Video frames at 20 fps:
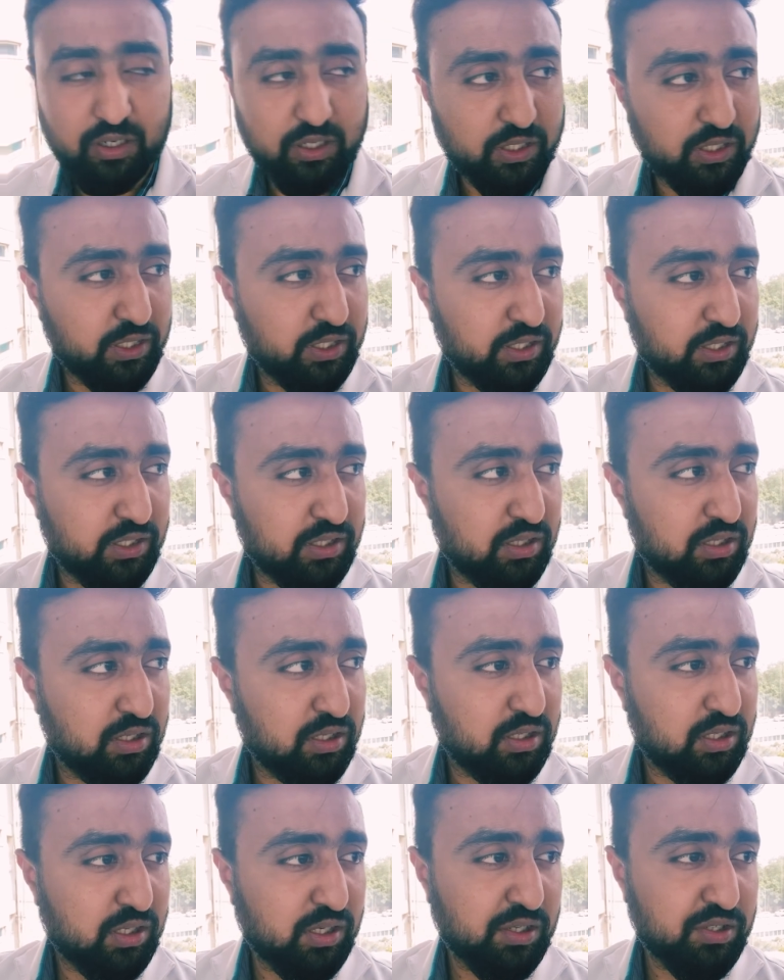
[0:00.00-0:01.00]
Here in the
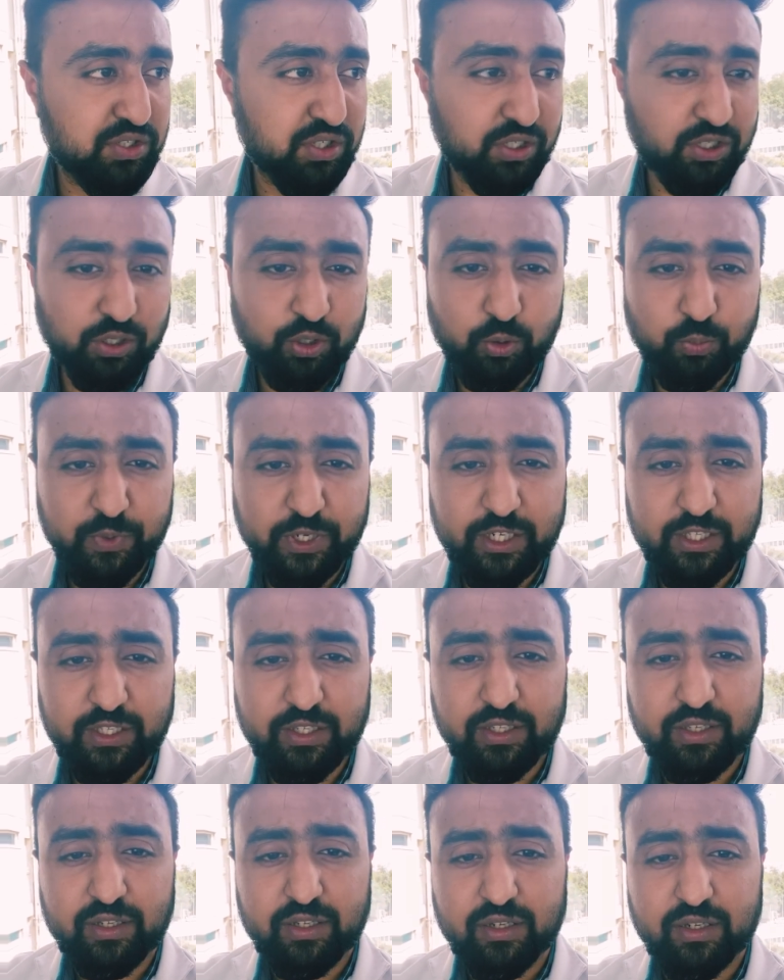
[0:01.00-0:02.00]
general OPD,
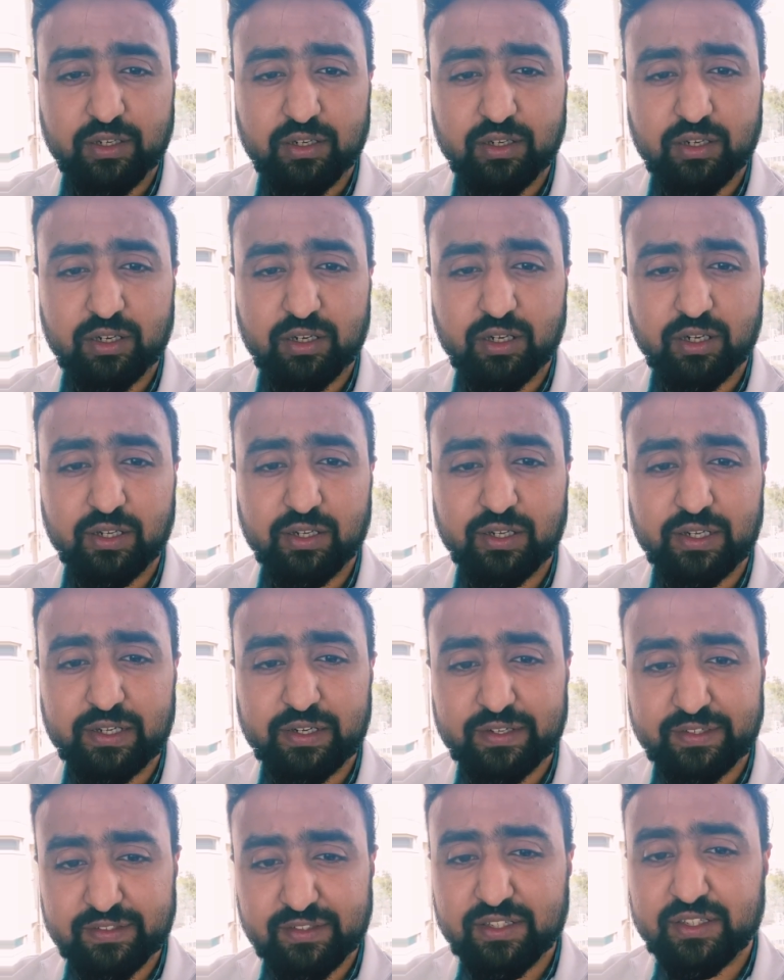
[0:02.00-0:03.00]

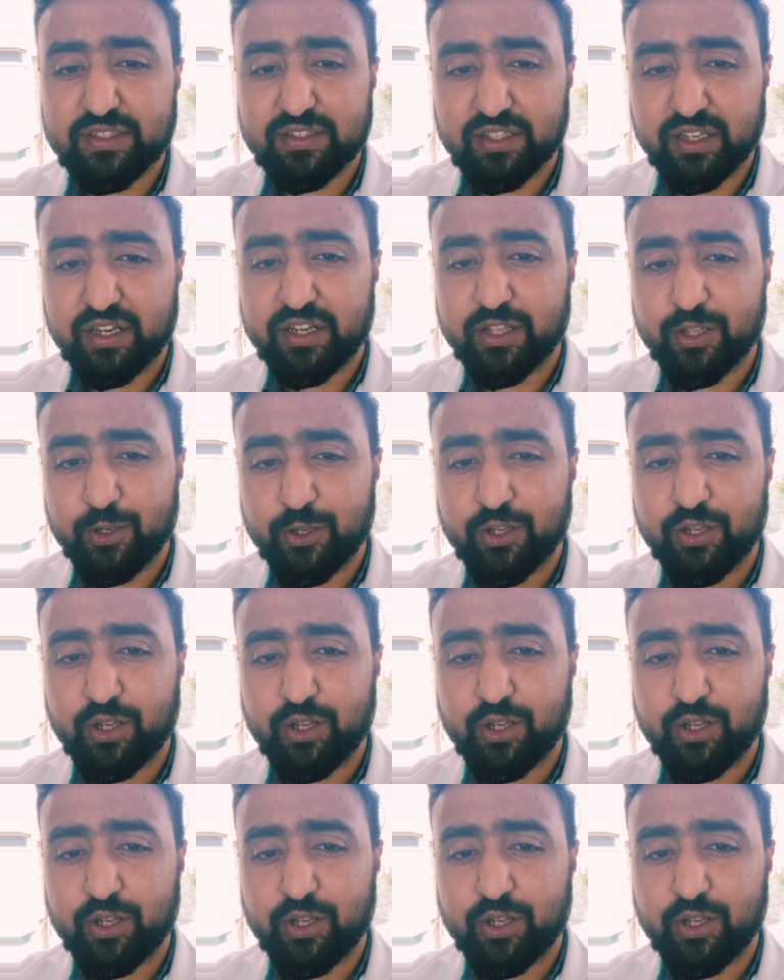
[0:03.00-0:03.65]
residents get a